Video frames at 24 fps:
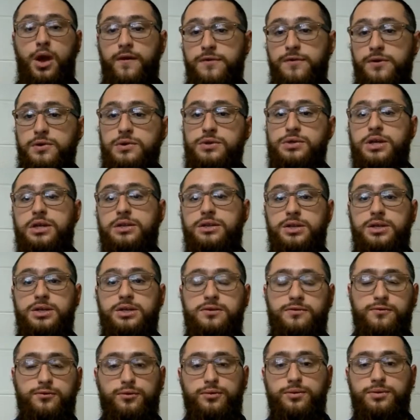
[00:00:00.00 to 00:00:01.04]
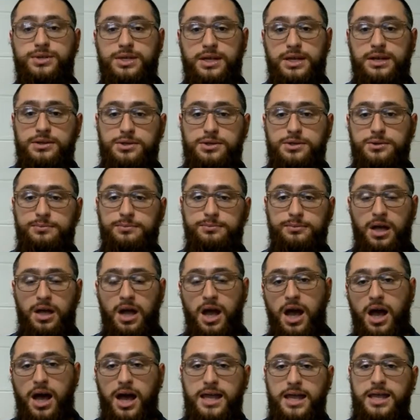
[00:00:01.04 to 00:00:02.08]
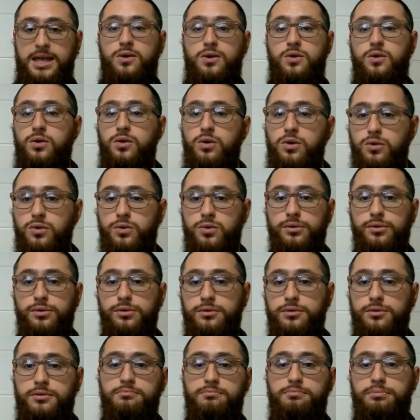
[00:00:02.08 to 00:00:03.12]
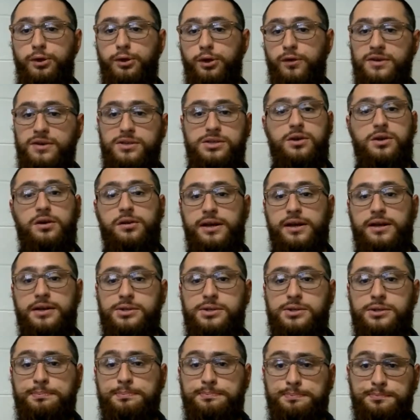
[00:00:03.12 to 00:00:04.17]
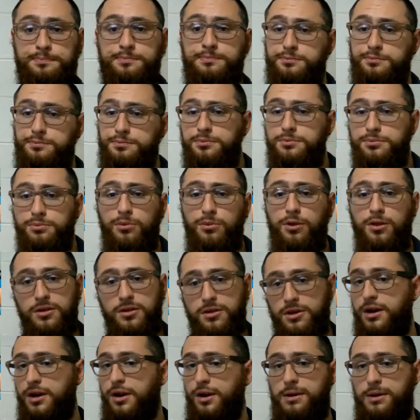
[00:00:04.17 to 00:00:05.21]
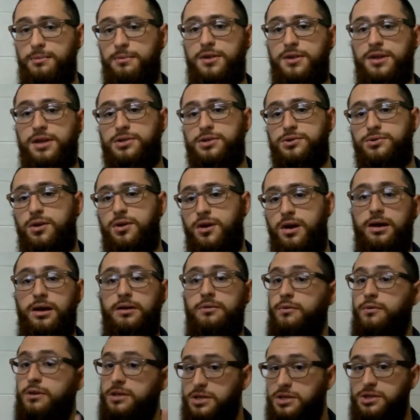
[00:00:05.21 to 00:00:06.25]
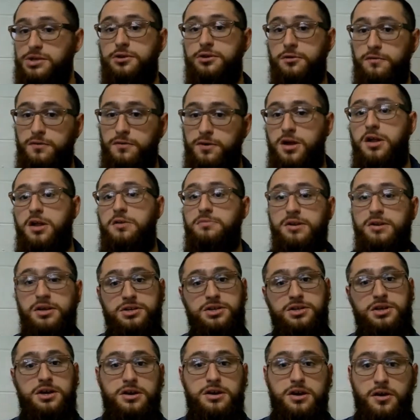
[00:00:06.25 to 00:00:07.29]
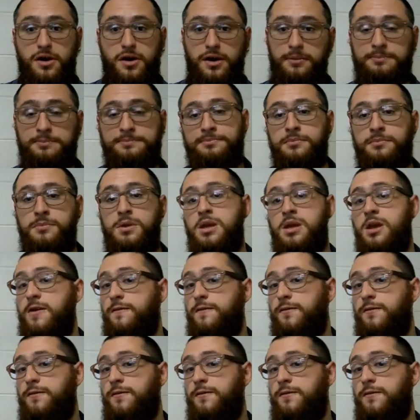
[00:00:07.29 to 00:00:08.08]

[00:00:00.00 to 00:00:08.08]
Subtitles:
Now, if you said this sentence, hay un profesores, you did a couple things wrong, which isn't your fault because you didn't know it.